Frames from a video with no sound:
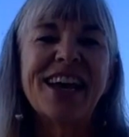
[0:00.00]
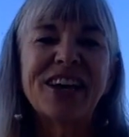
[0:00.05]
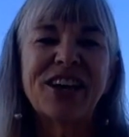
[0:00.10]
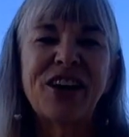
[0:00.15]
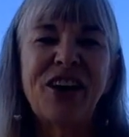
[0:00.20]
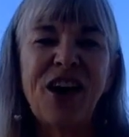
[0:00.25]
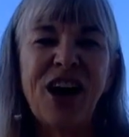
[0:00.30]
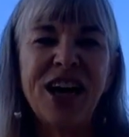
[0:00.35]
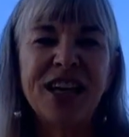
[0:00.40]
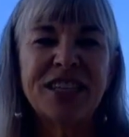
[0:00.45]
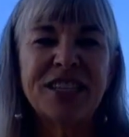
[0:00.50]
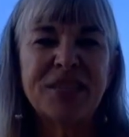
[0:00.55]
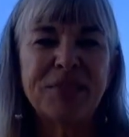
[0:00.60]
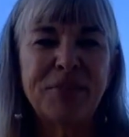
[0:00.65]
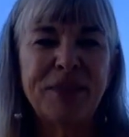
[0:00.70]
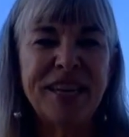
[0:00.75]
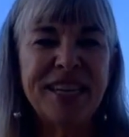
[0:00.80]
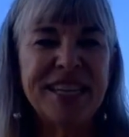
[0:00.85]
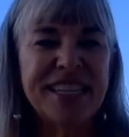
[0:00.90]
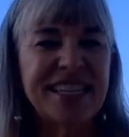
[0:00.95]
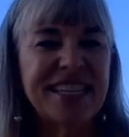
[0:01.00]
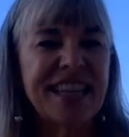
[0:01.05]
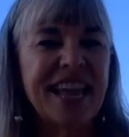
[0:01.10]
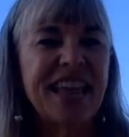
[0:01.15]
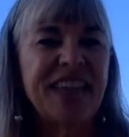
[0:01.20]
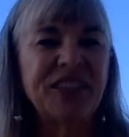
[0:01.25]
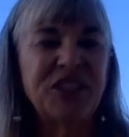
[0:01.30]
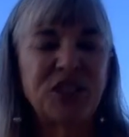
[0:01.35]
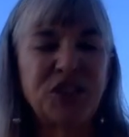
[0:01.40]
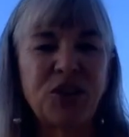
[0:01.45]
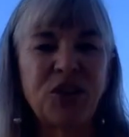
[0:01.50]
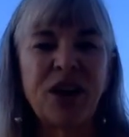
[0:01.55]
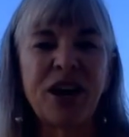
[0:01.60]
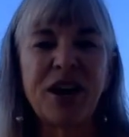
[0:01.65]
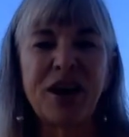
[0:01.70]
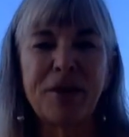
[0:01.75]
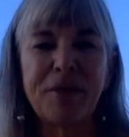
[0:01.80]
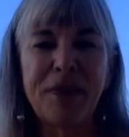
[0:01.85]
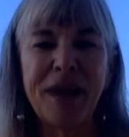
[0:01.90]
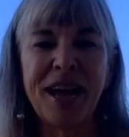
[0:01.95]
God's peace and joy
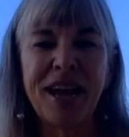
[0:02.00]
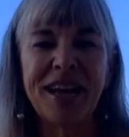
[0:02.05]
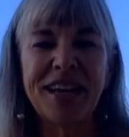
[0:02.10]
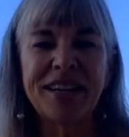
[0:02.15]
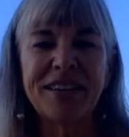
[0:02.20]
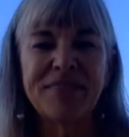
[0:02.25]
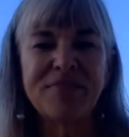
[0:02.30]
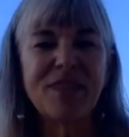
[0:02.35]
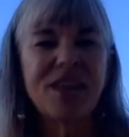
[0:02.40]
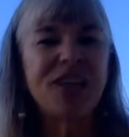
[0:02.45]
are mine.